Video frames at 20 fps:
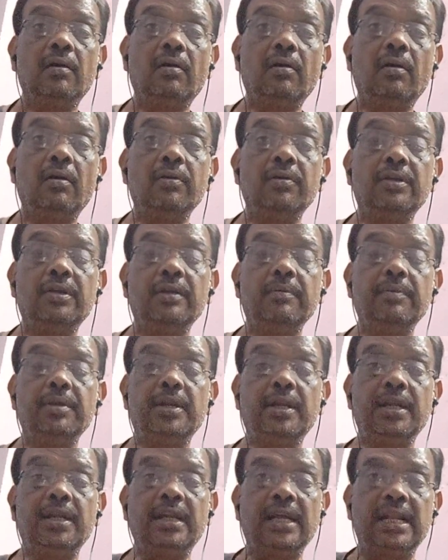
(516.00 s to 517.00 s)
Concave
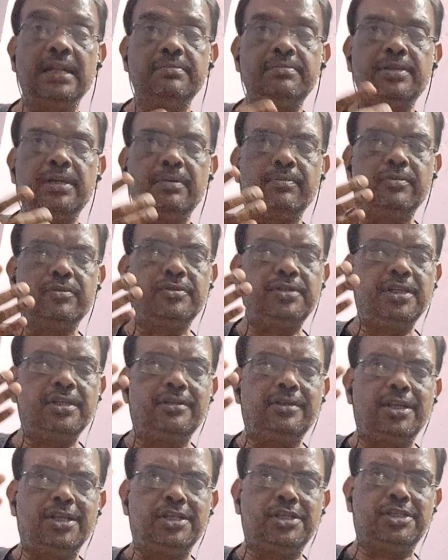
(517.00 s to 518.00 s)
mirror. It helps them to see
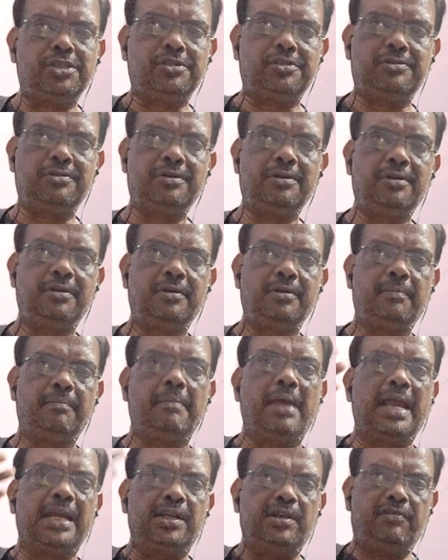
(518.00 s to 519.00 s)
things
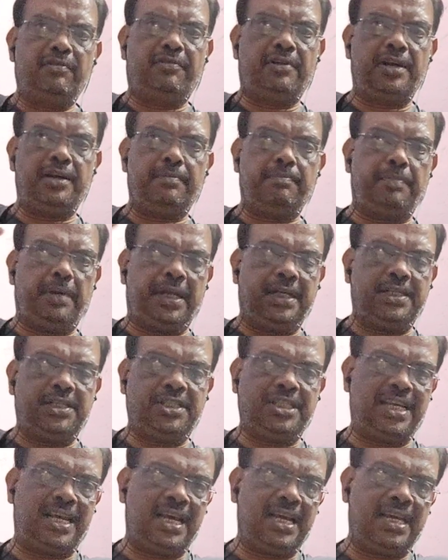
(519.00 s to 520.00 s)
magnified, big
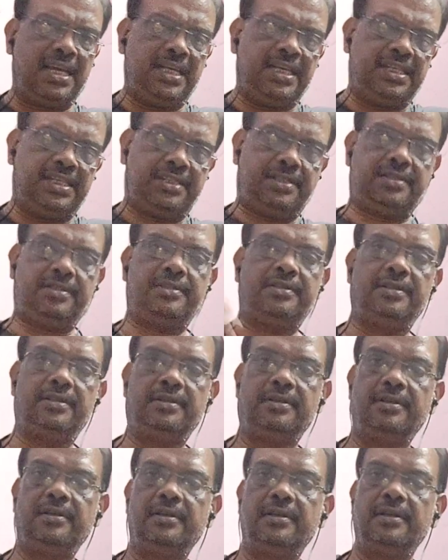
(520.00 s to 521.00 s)
size
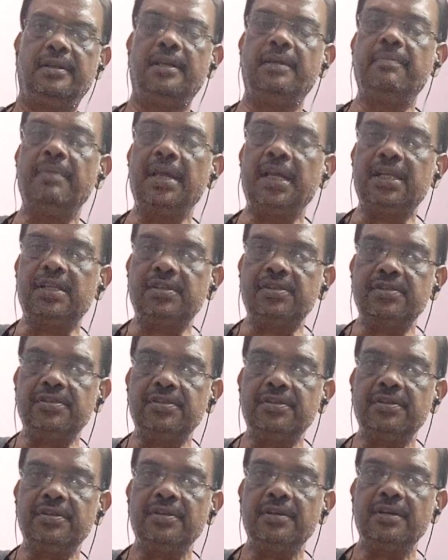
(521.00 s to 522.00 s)

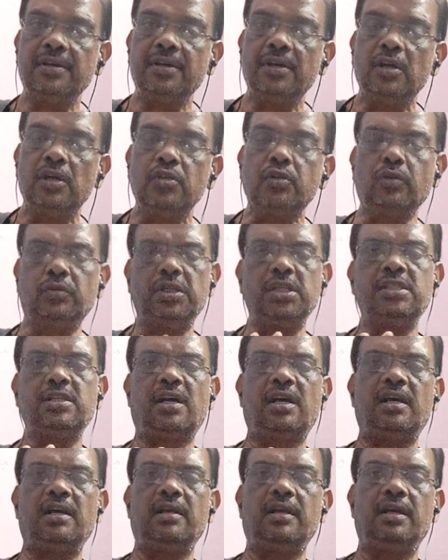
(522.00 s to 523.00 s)
image. So these
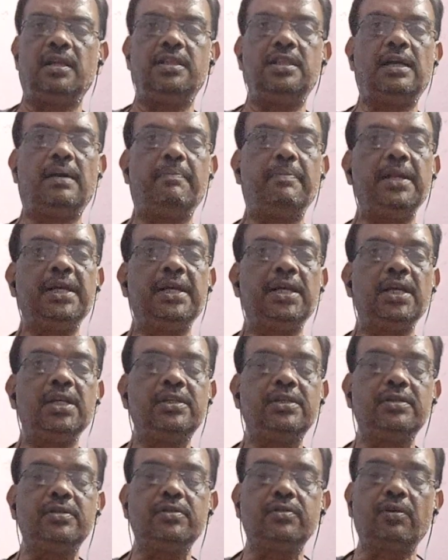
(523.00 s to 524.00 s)
are the
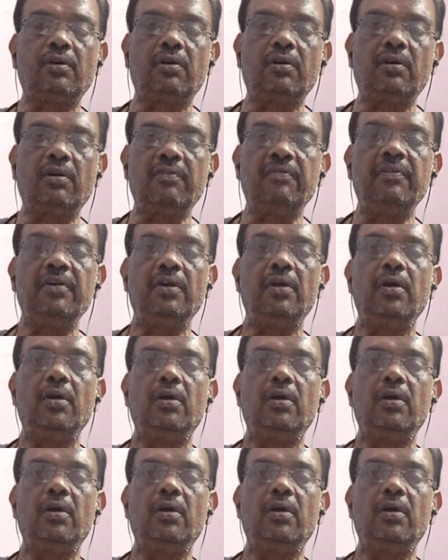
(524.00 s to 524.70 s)
applications of